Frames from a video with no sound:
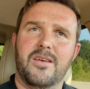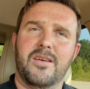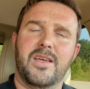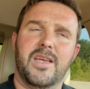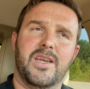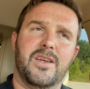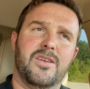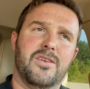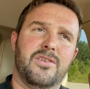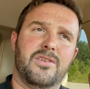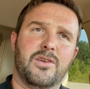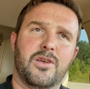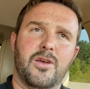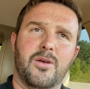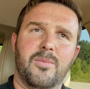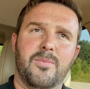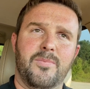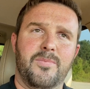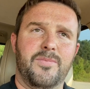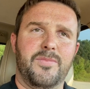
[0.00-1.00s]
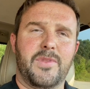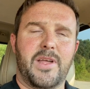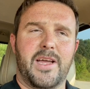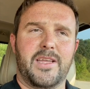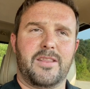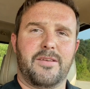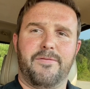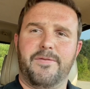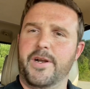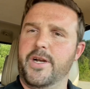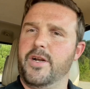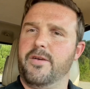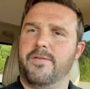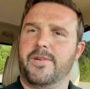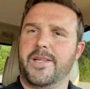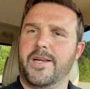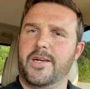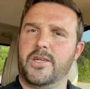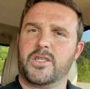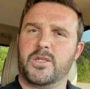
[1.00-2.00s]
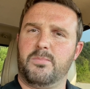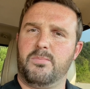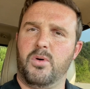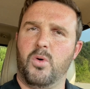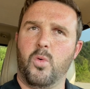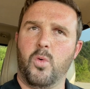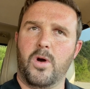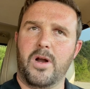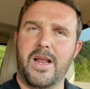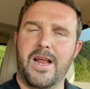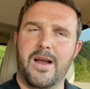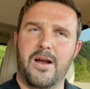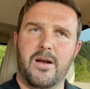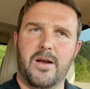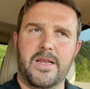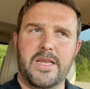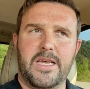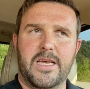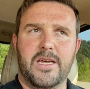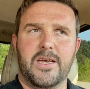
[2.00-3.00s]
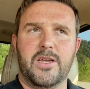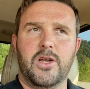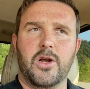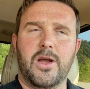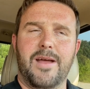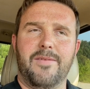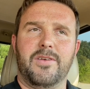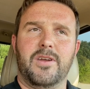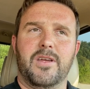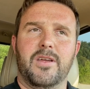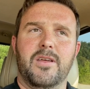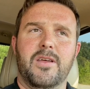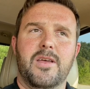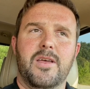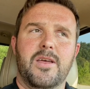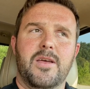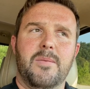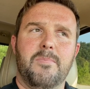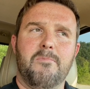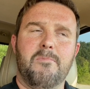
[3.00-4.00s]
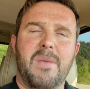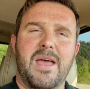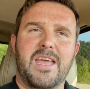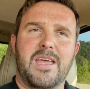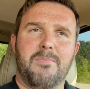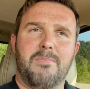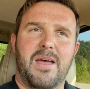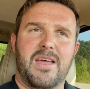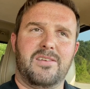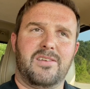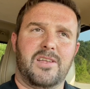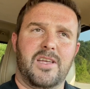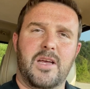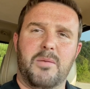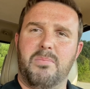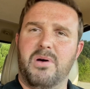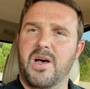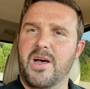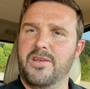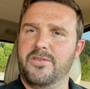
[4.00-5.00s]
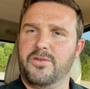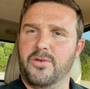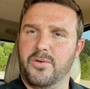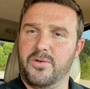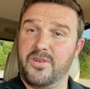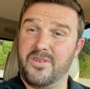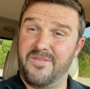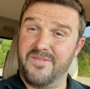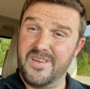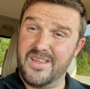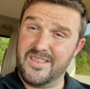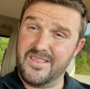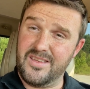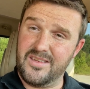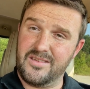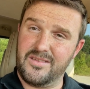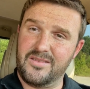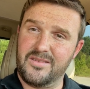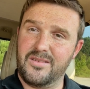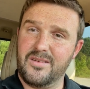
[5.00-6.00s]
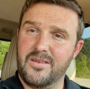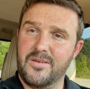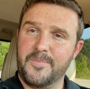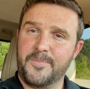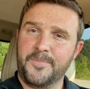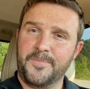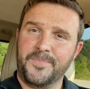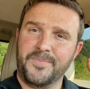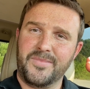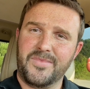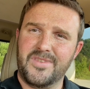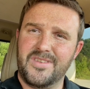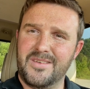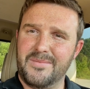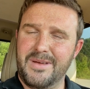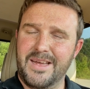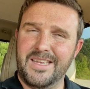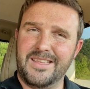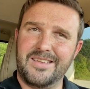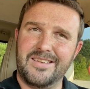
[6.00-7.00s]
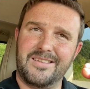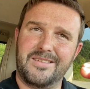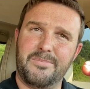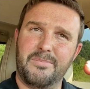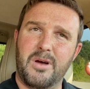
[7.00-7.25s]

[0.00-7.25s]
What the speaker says: into some, like the fender flare support area. You're having to make it basically a puzzle to fit this, to make this